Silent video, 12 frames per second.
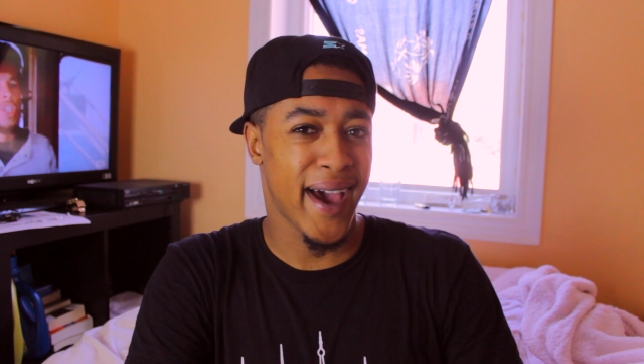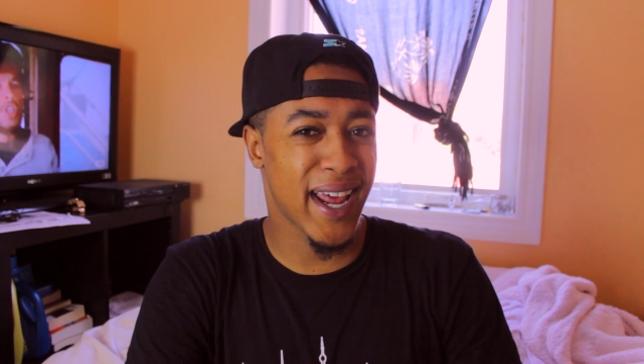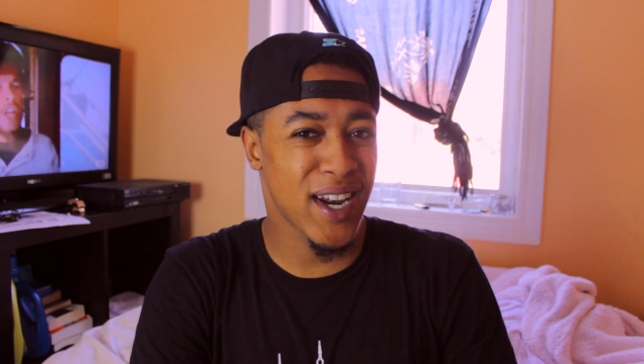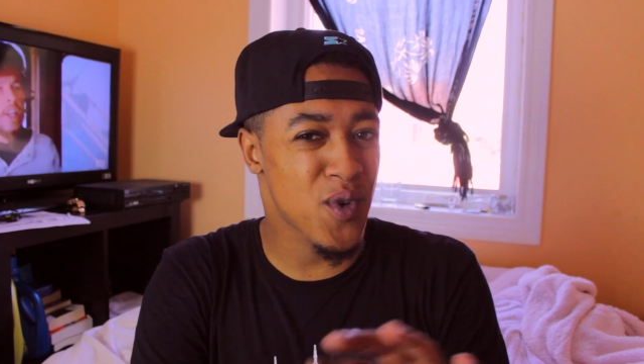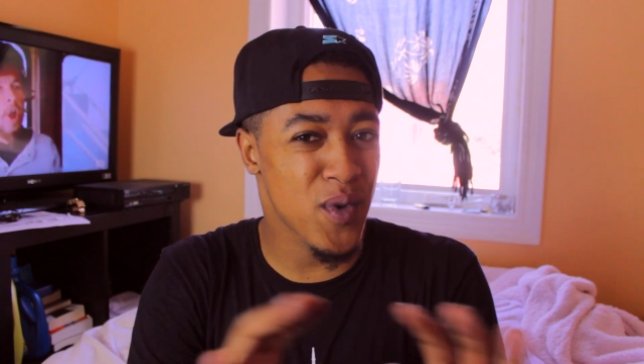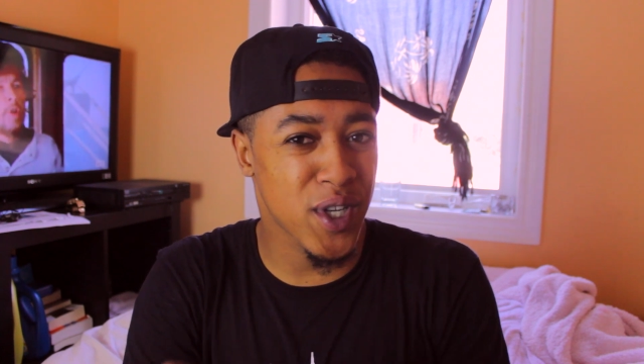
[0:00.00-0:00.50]
And I
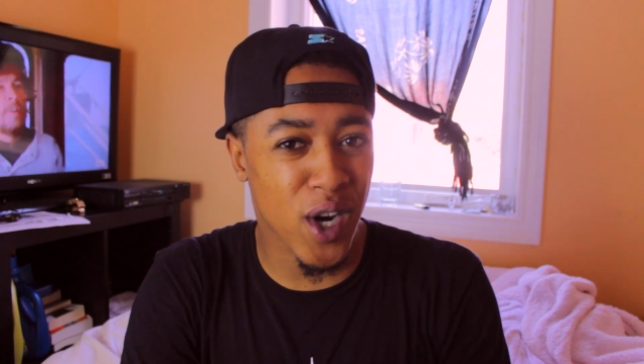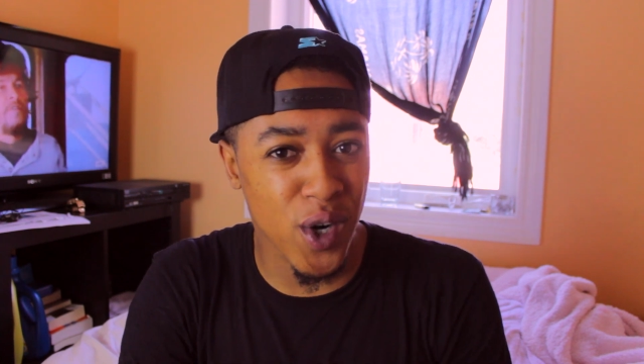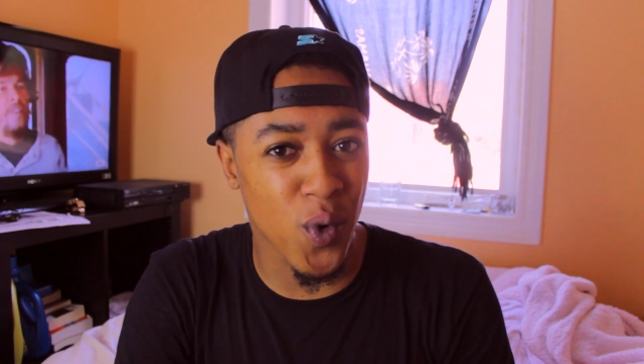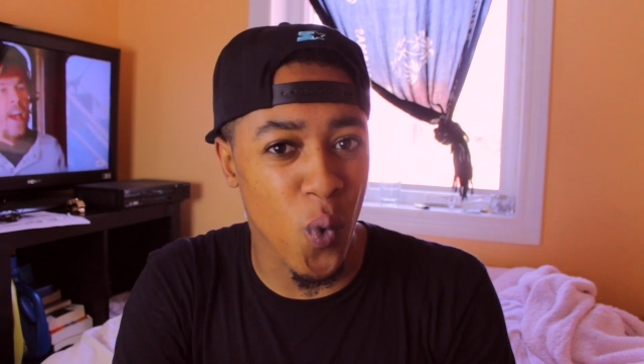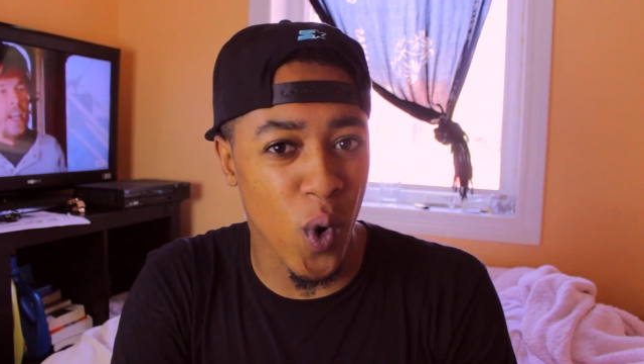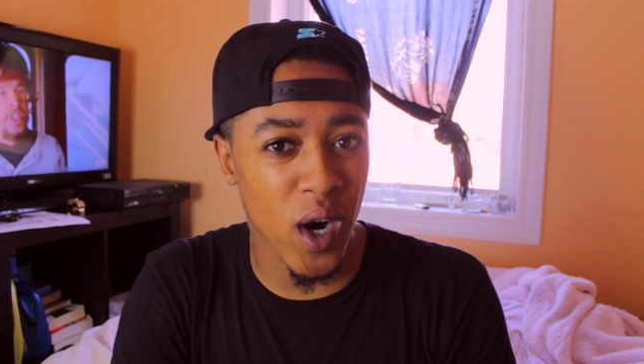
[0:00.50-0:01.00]
know when you're on a
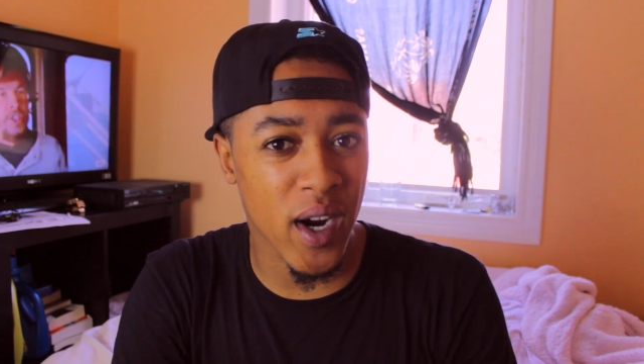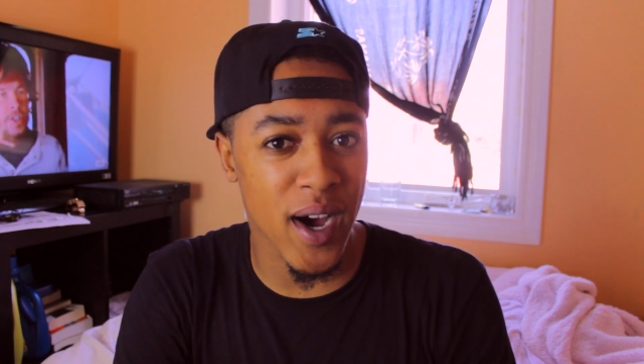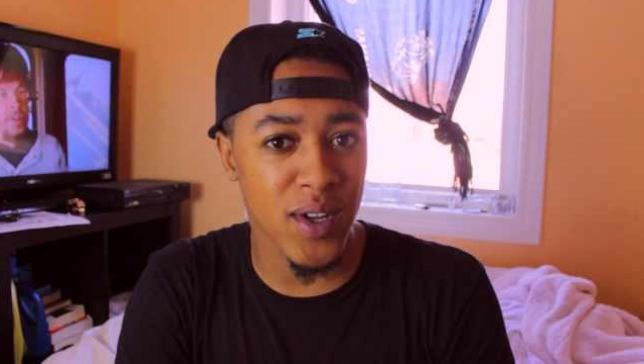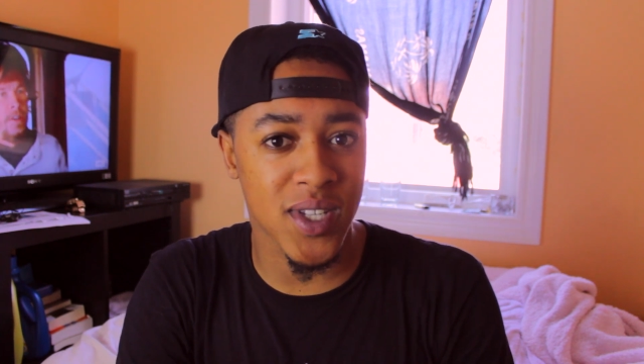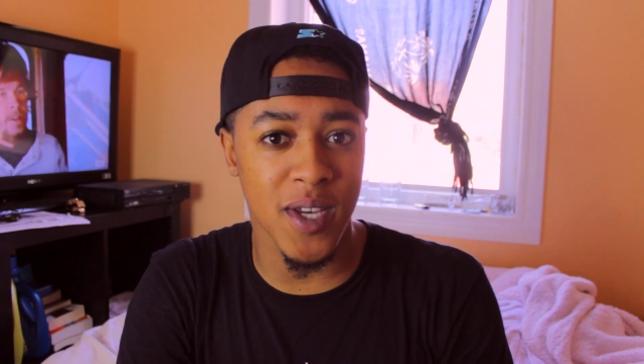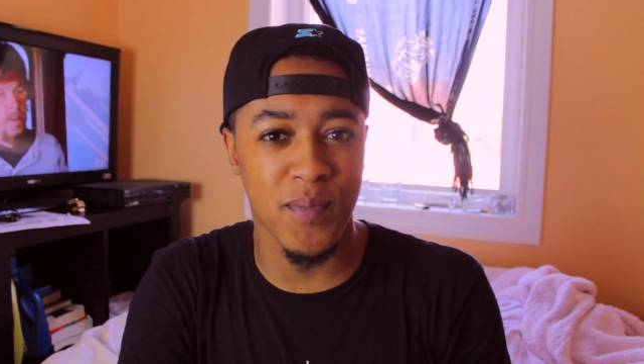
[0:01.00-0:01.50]

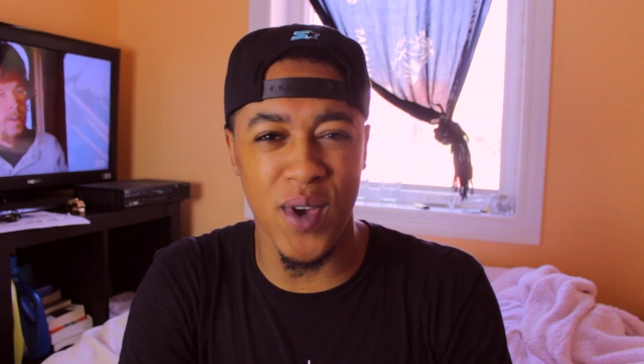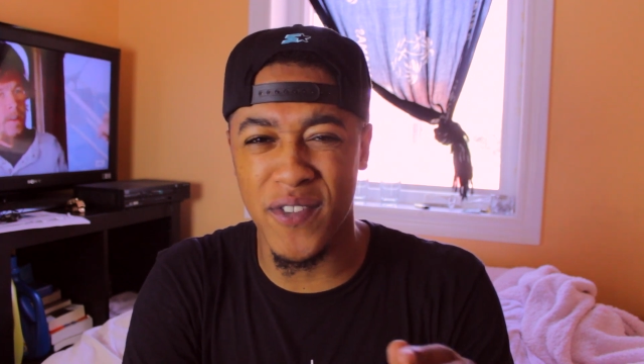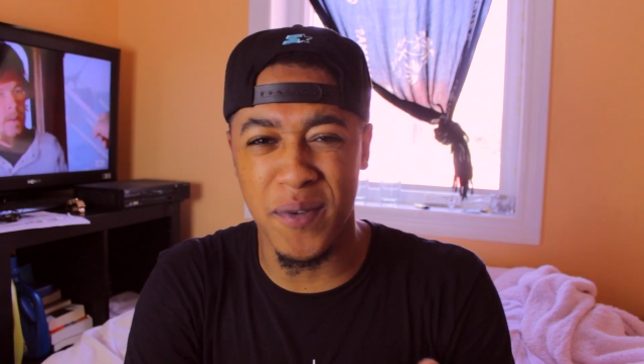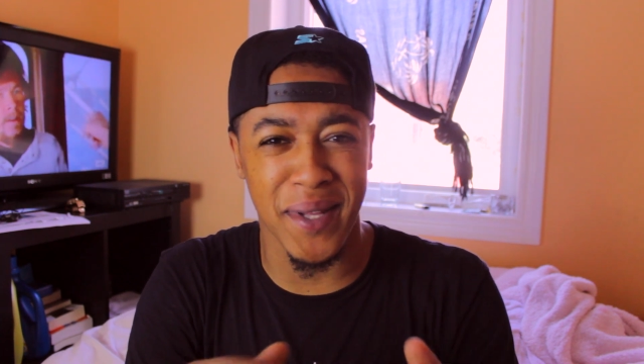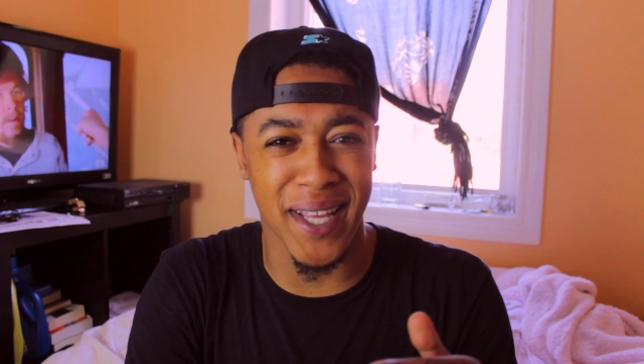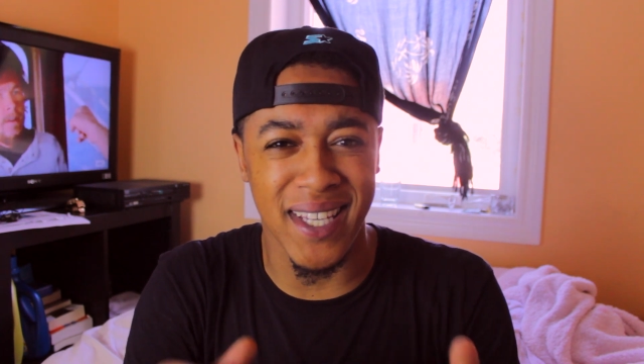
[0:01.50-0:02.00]
workout tip, you have
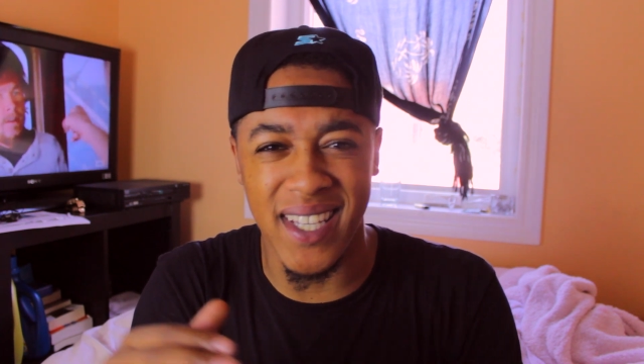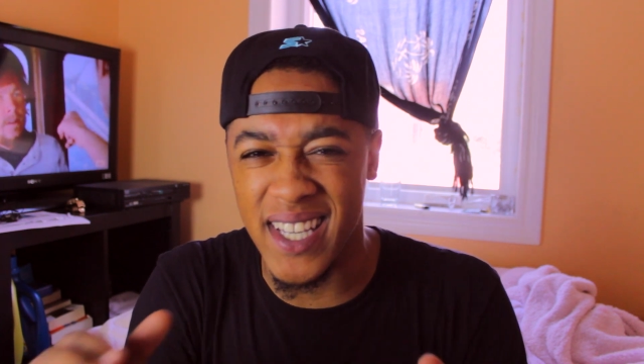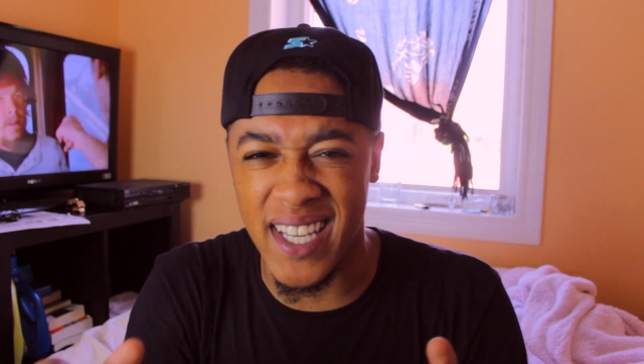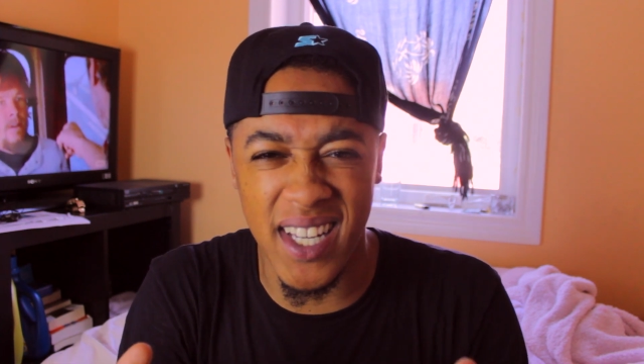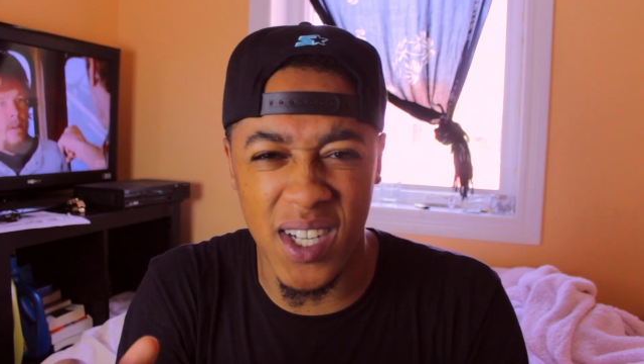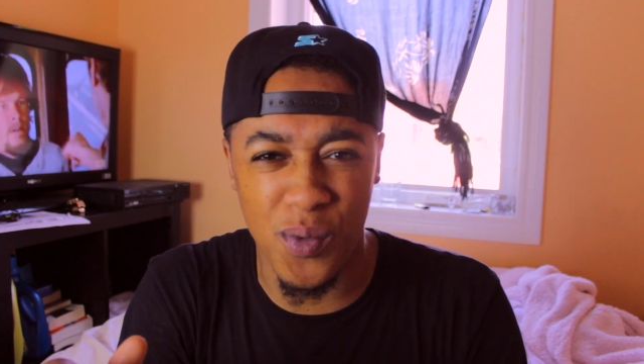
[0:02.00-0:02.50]
to be like
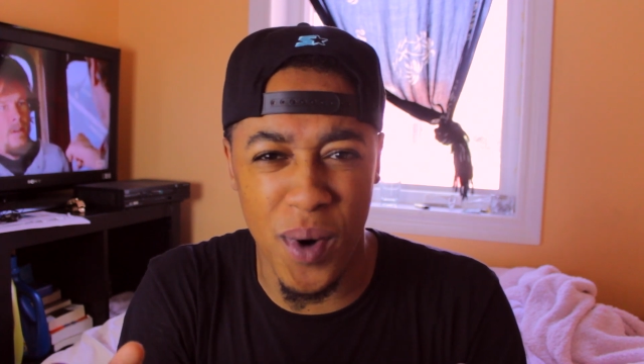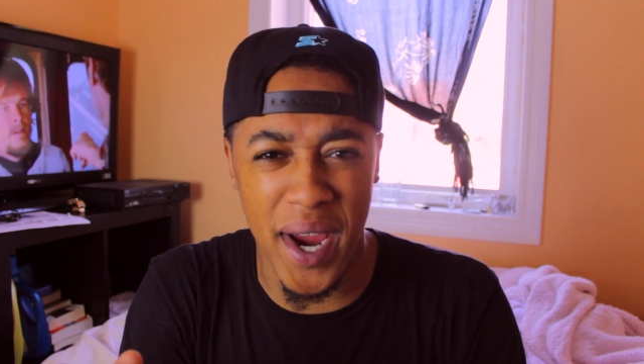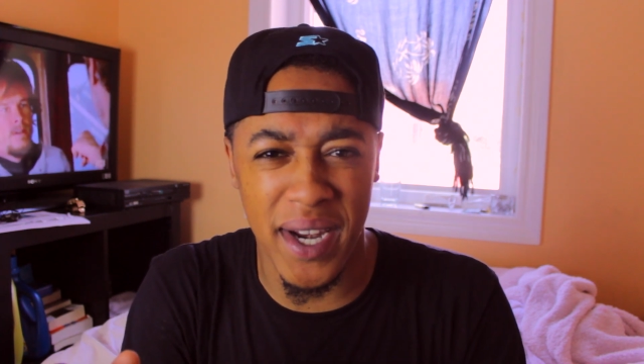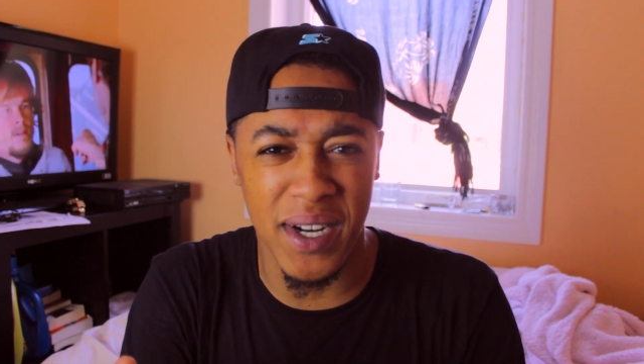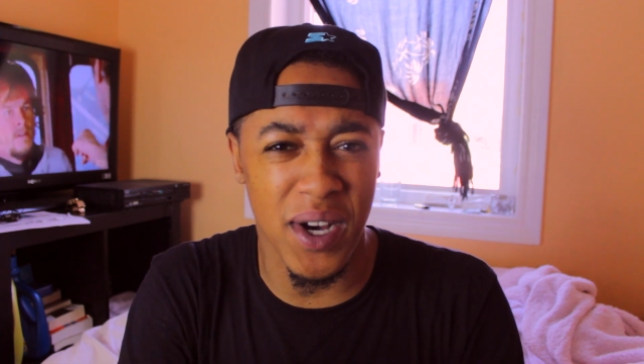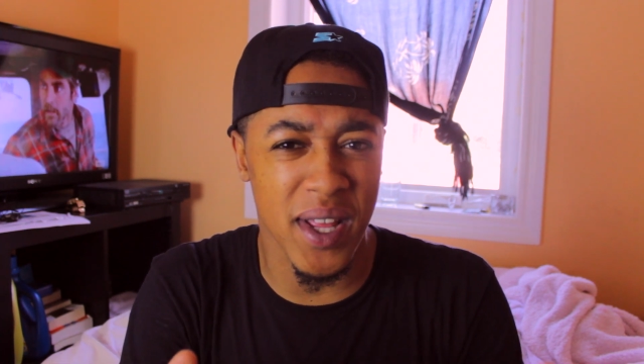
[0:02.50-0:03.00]
eating
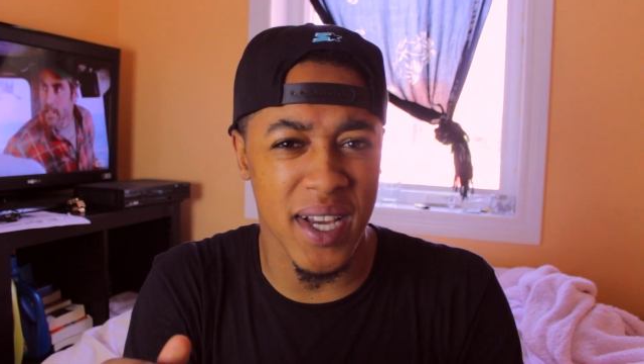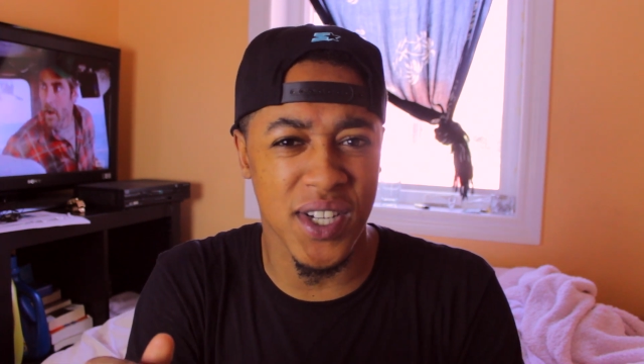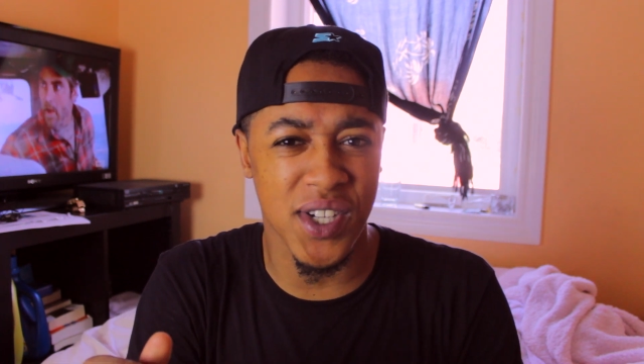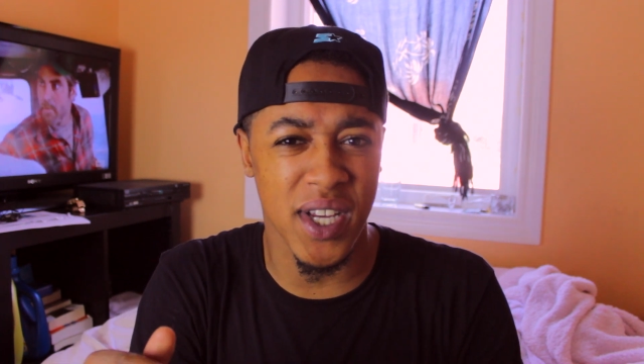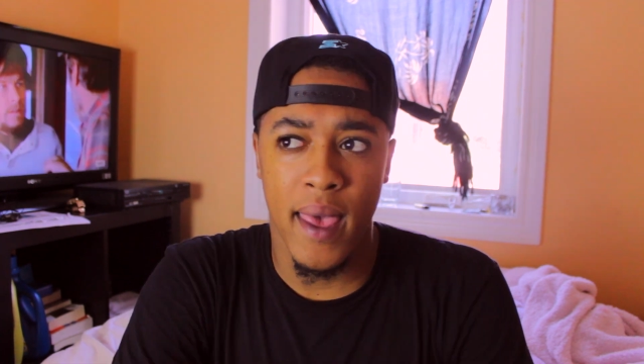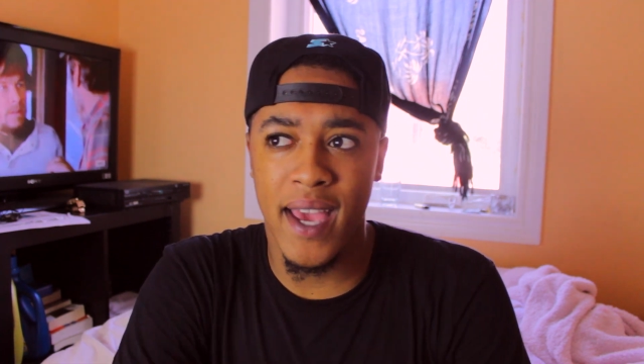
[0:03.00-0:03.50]
right and all that shit.